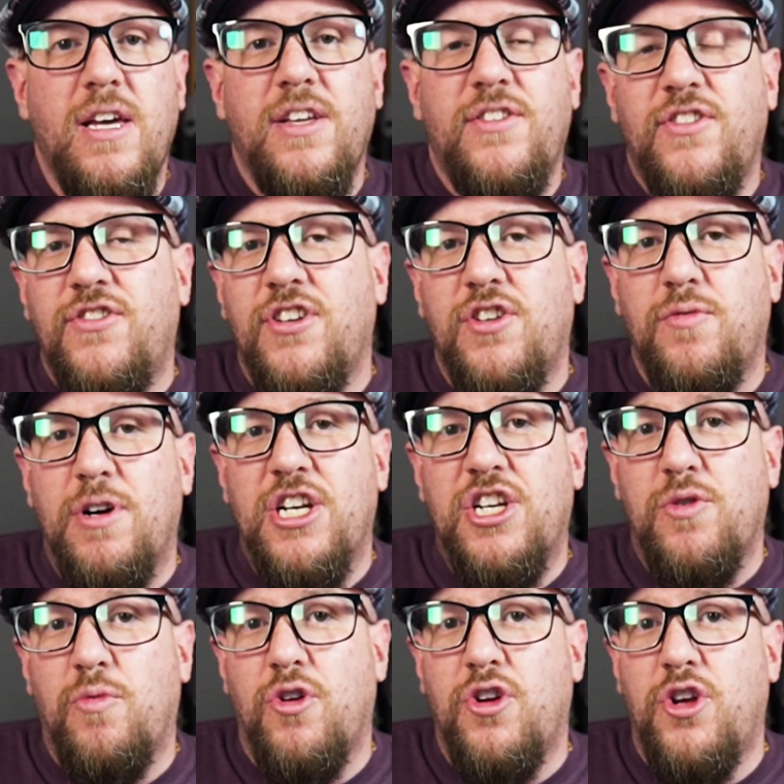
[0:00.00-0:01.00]
it's a
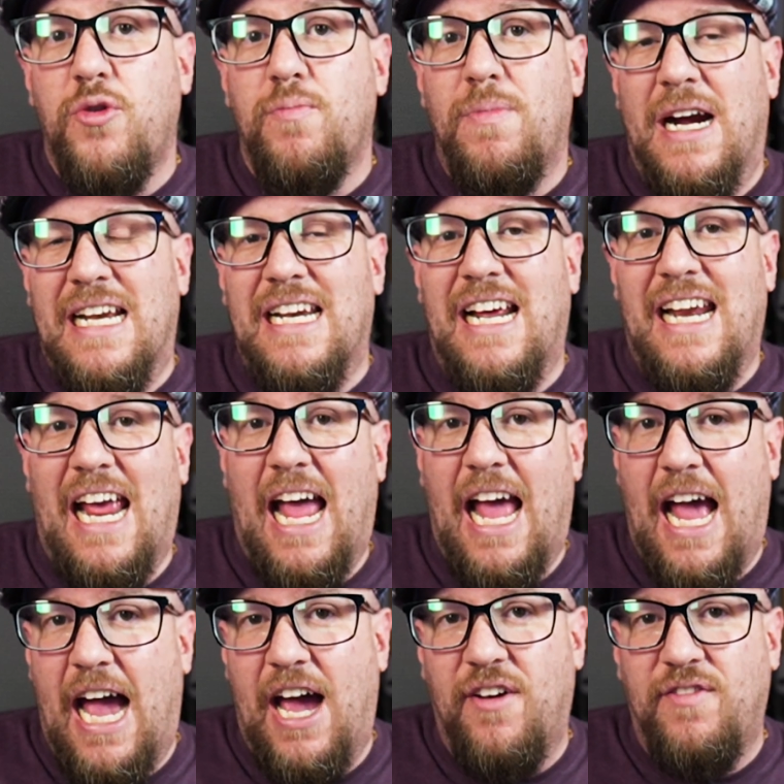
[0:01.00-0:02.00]
situation where you might not
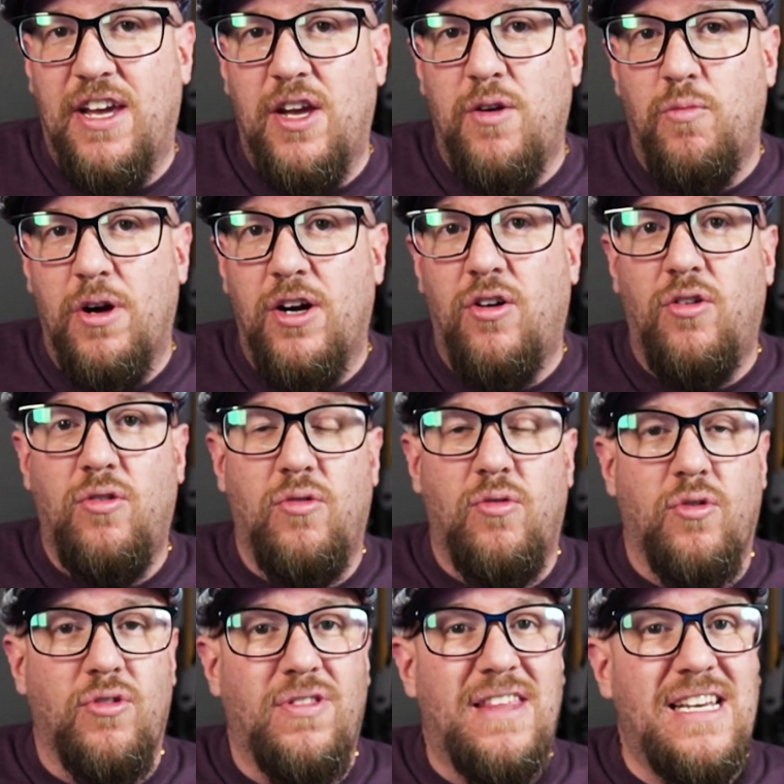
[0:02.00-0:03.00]
have a will,
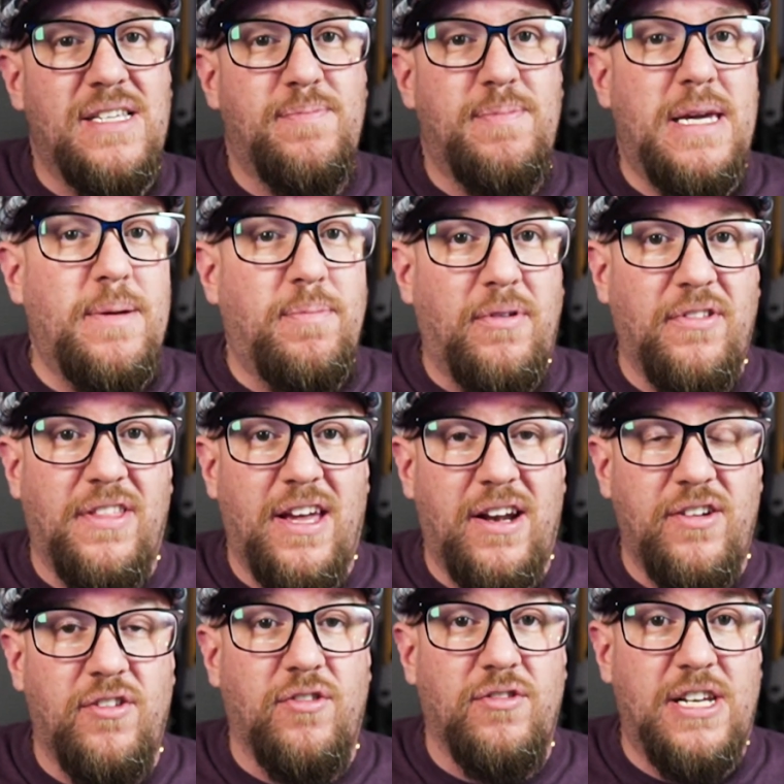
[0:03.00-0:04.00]
or these people
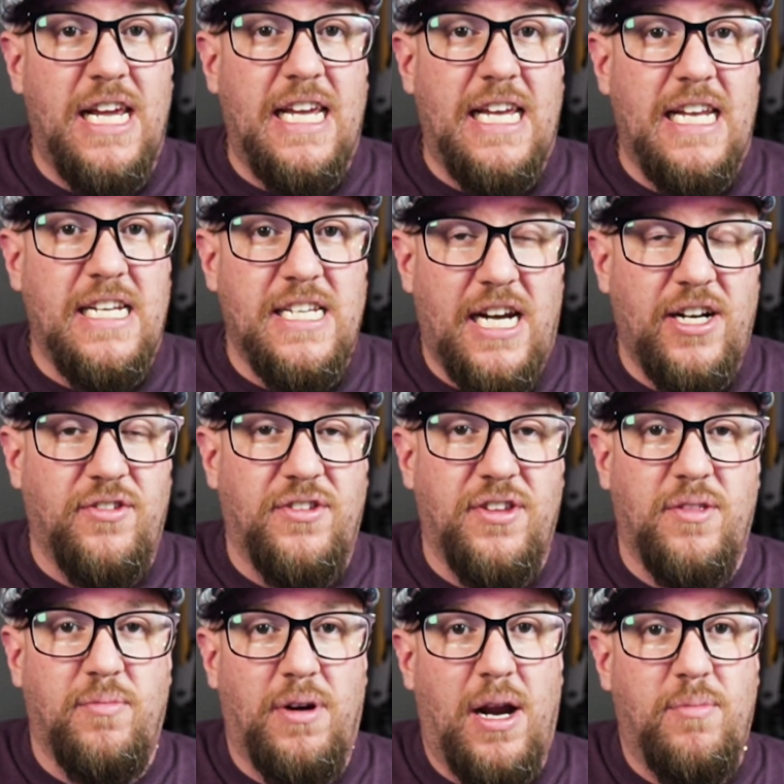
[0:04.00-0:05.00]
that you're taking title
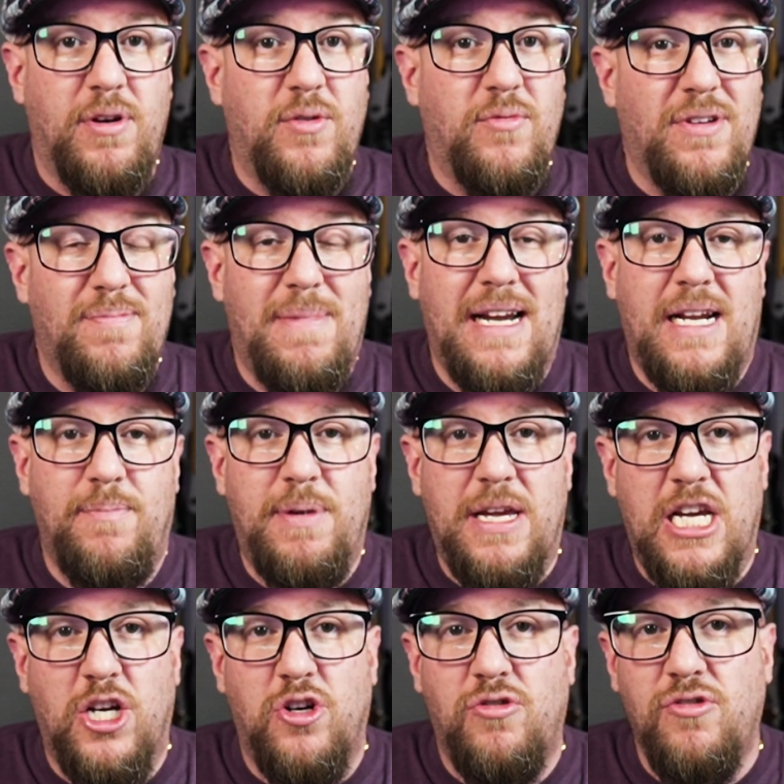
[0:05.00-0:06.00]
to the property with might not
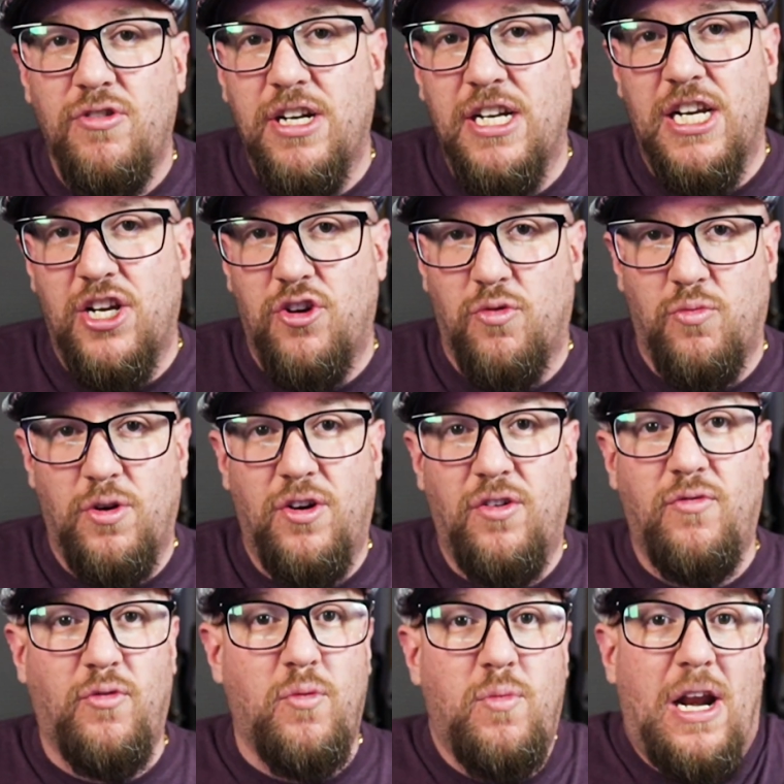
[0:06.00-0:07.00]
be included in your
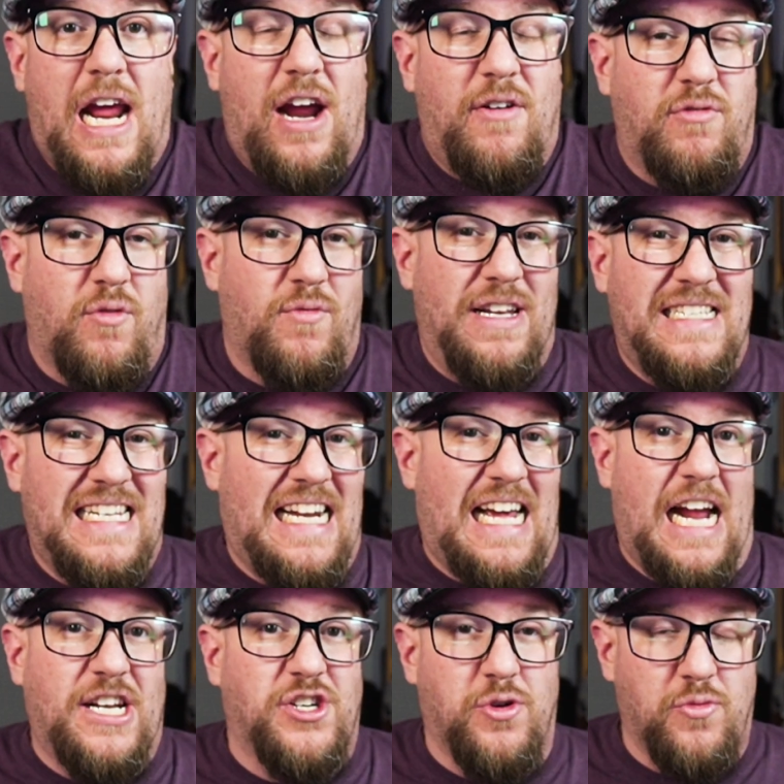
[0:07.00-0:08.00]
will for whatever reason.
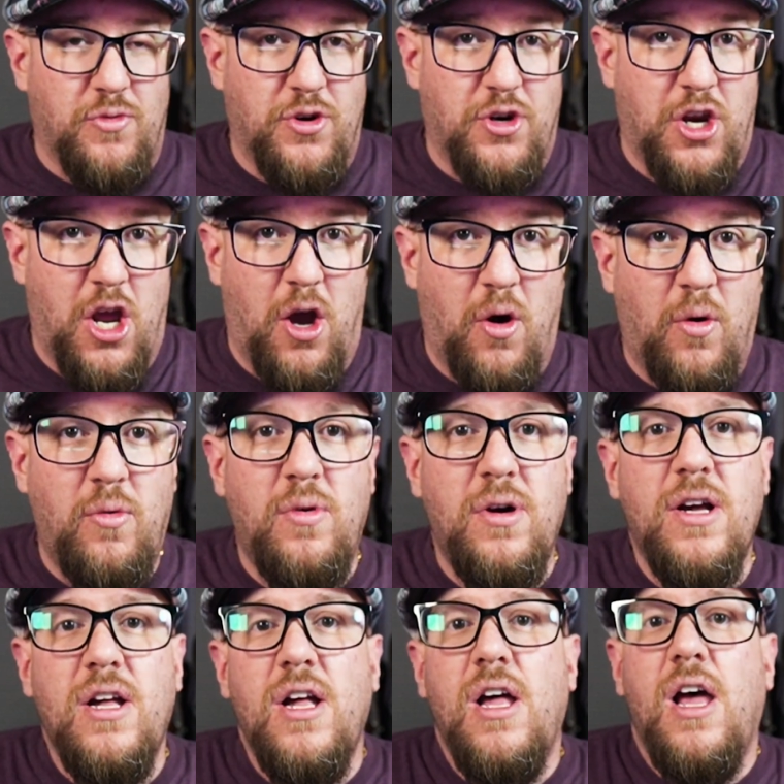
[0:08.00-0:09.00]
I don't know.
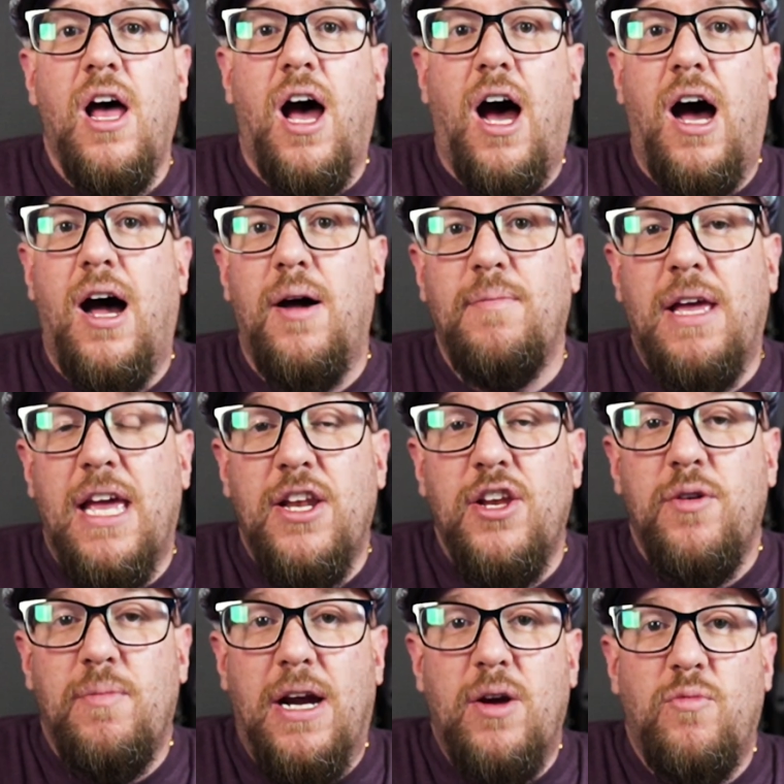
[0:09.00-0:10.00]
And
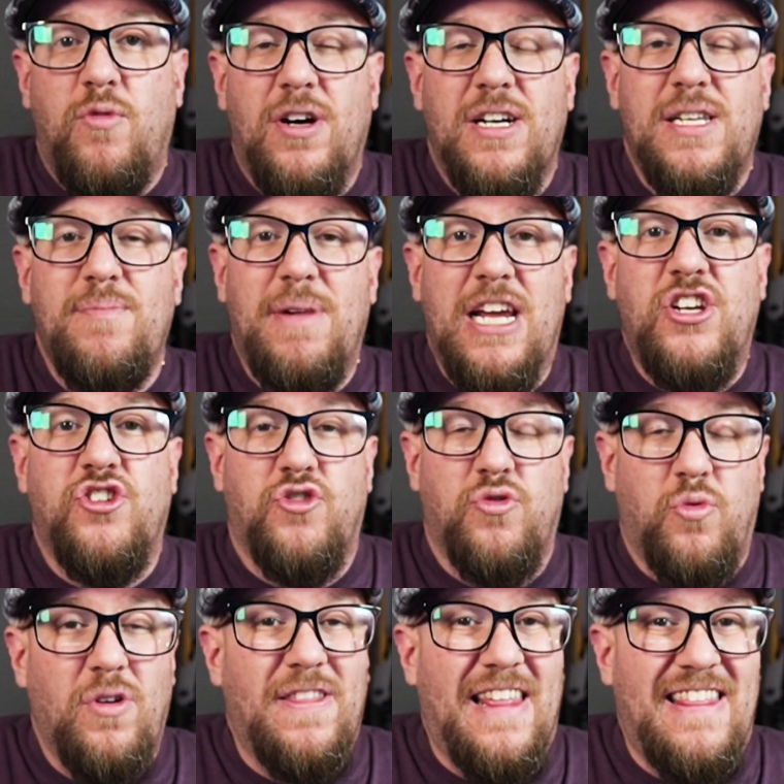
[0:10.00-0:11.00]
you might want to make
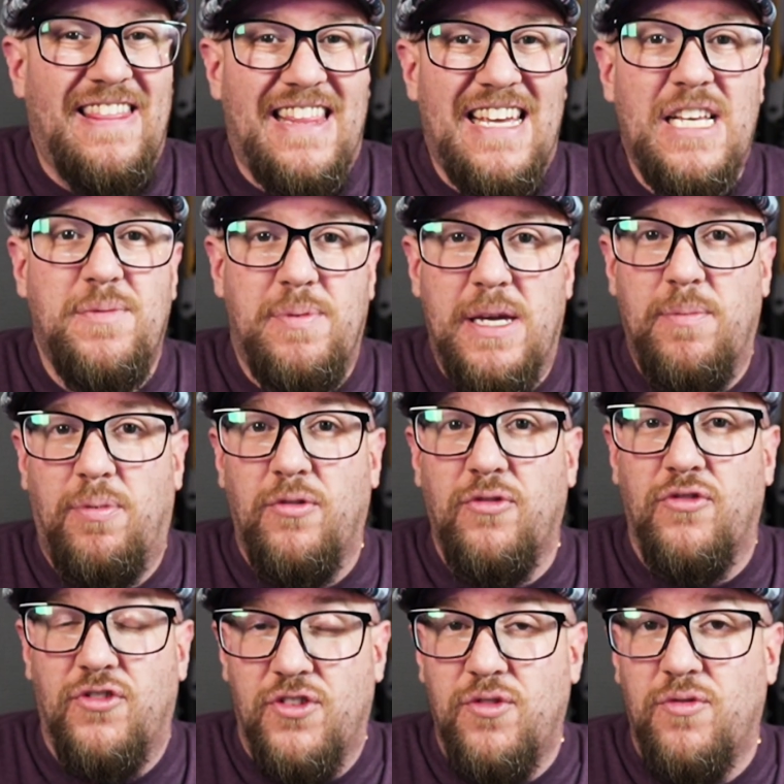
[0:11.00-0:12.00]
sure that these people
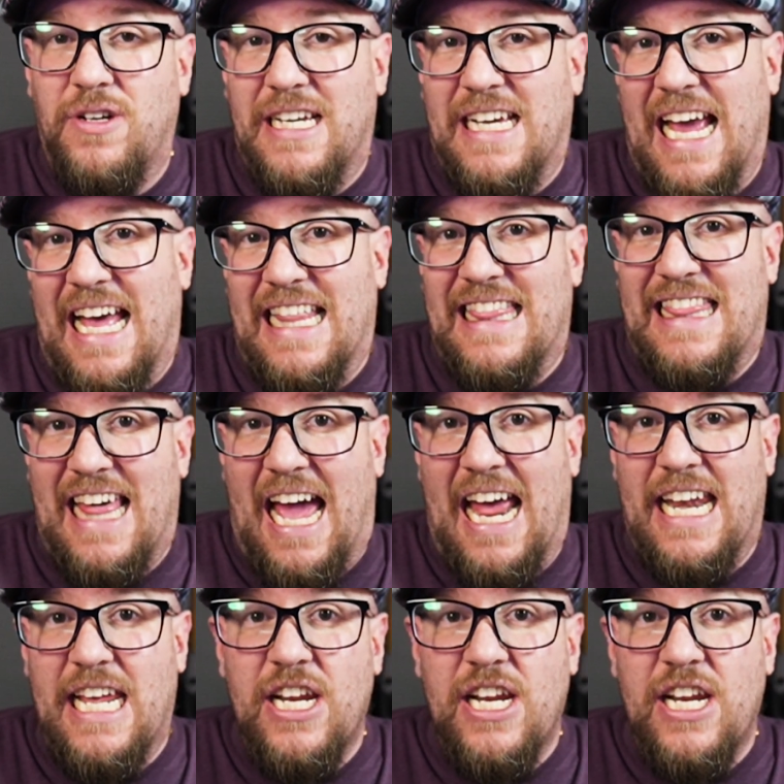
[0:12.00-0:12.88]
do get that